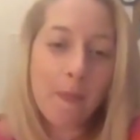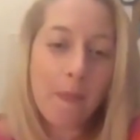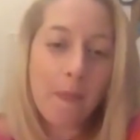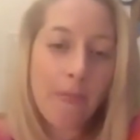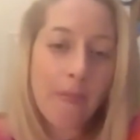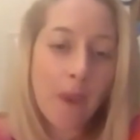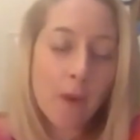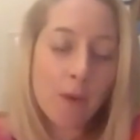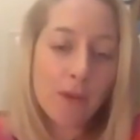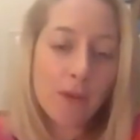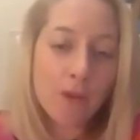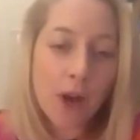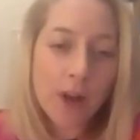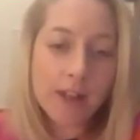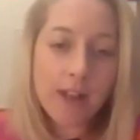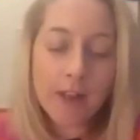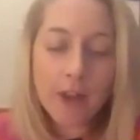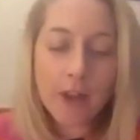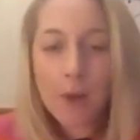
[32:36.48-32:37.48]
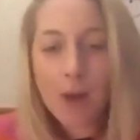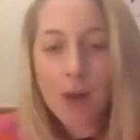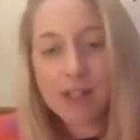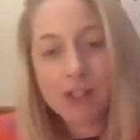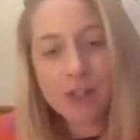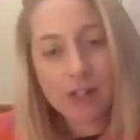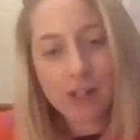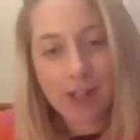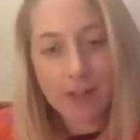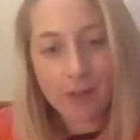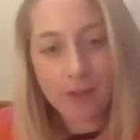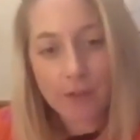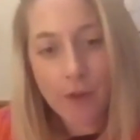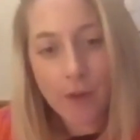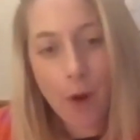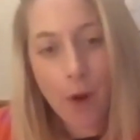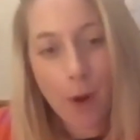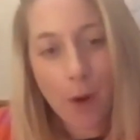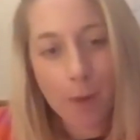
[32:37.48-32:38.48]
We've got another question
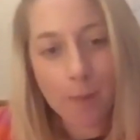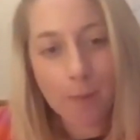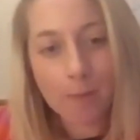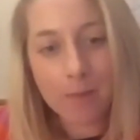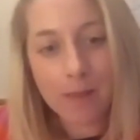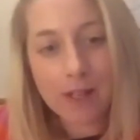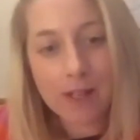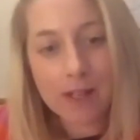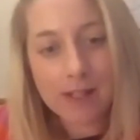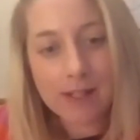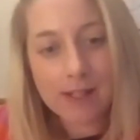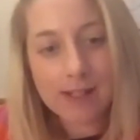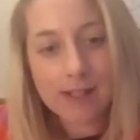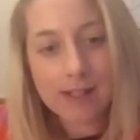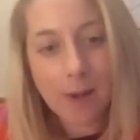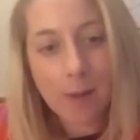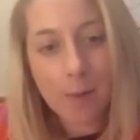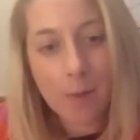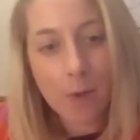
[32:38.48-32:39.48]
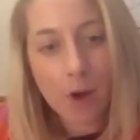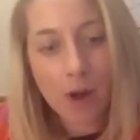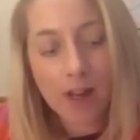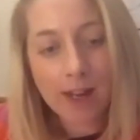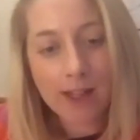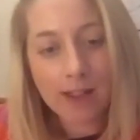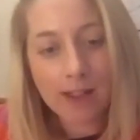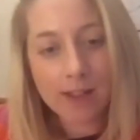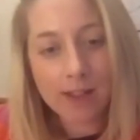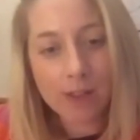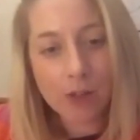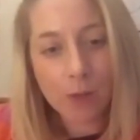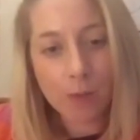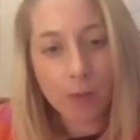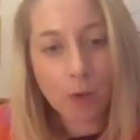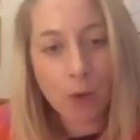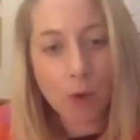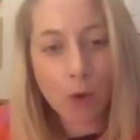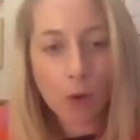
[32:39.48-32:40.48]
from someone in the Zoom
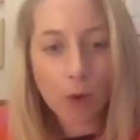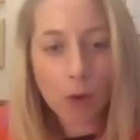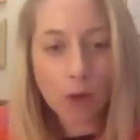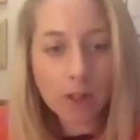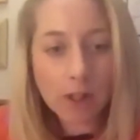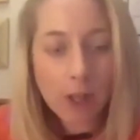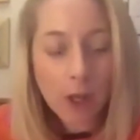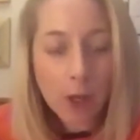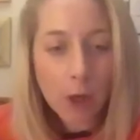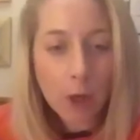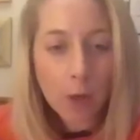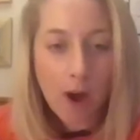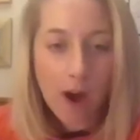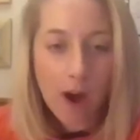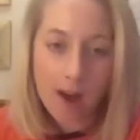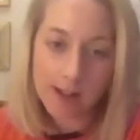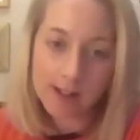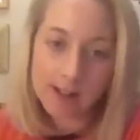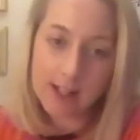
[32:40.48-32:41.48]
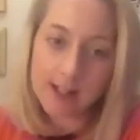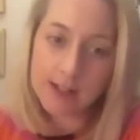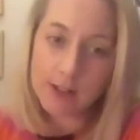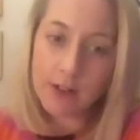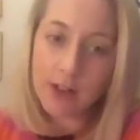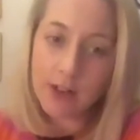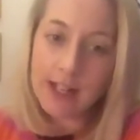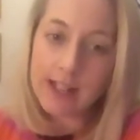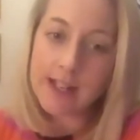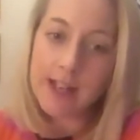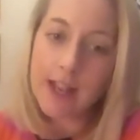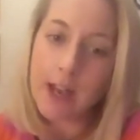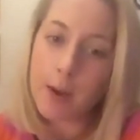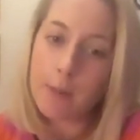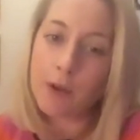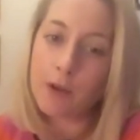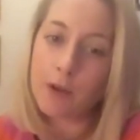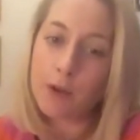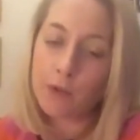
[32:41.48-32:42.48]
call who asked, it's great to hear
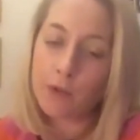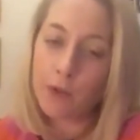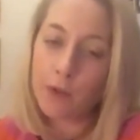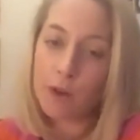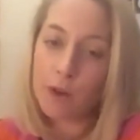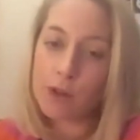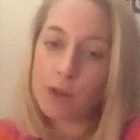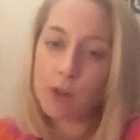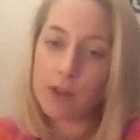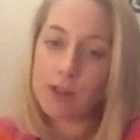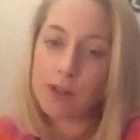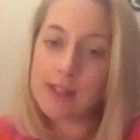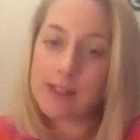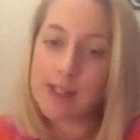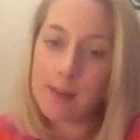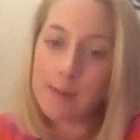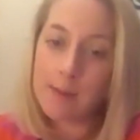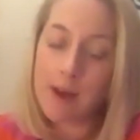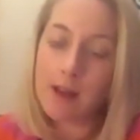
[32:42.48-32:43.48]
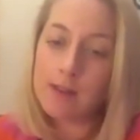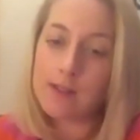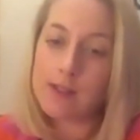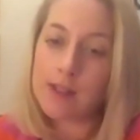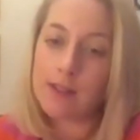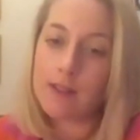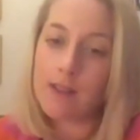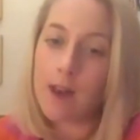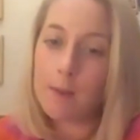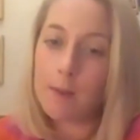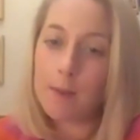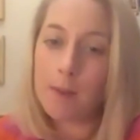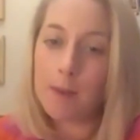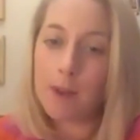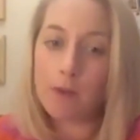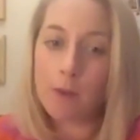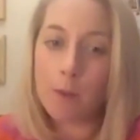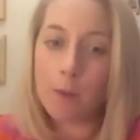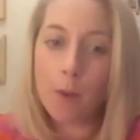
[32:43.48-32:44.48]
about your focus on seamounts and the
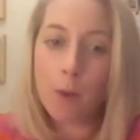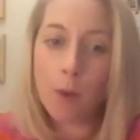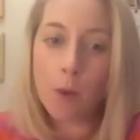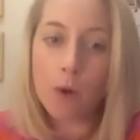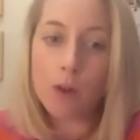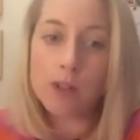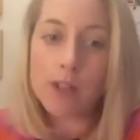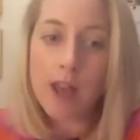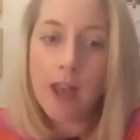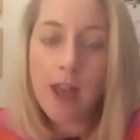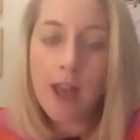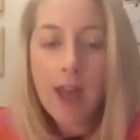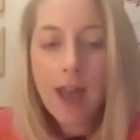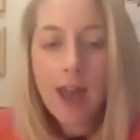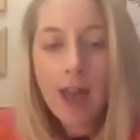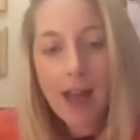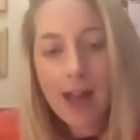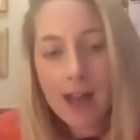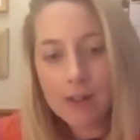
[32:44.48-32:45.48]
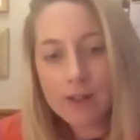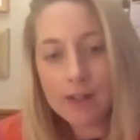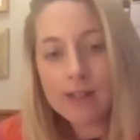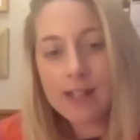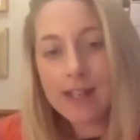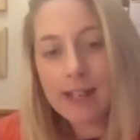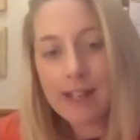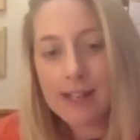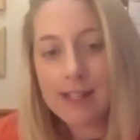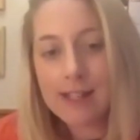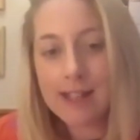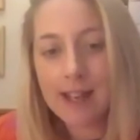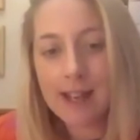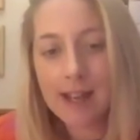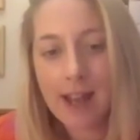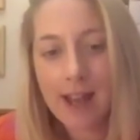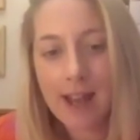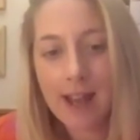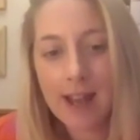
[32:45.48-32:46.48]
upcoming report. How does
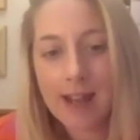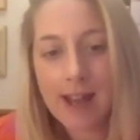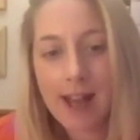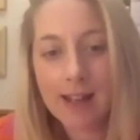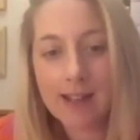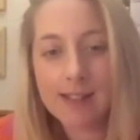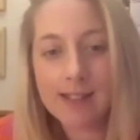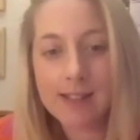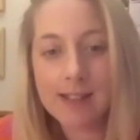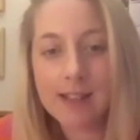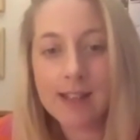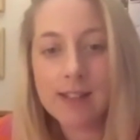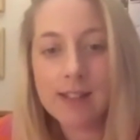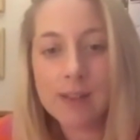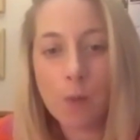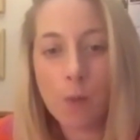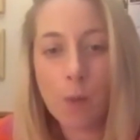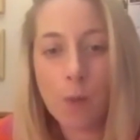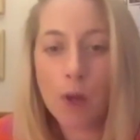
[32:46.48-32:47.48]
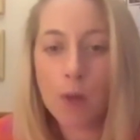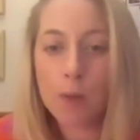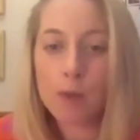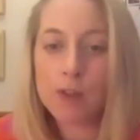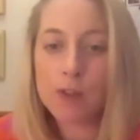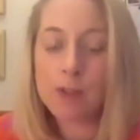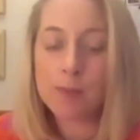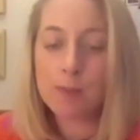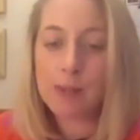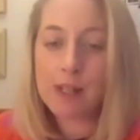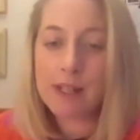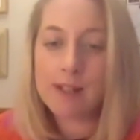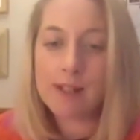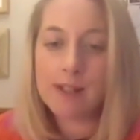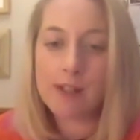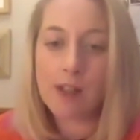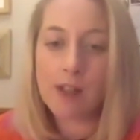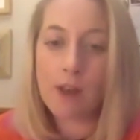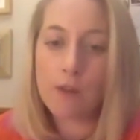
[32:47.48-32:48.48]
EDNA analysis work with
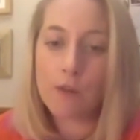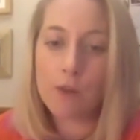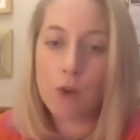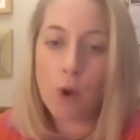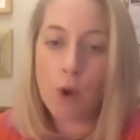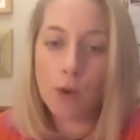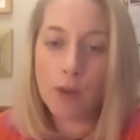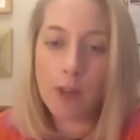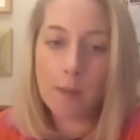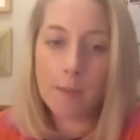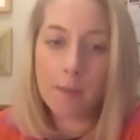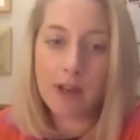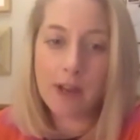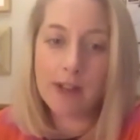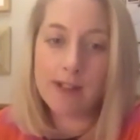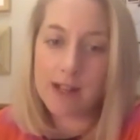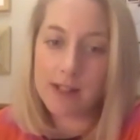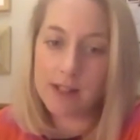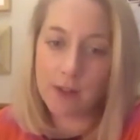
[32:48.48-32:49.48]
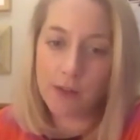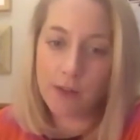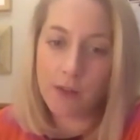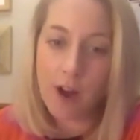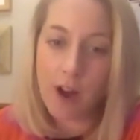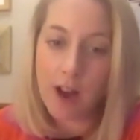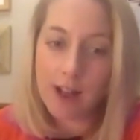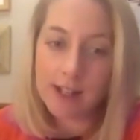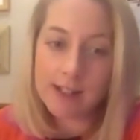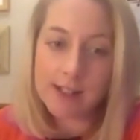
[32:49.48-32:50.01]
species that have not yet been identified?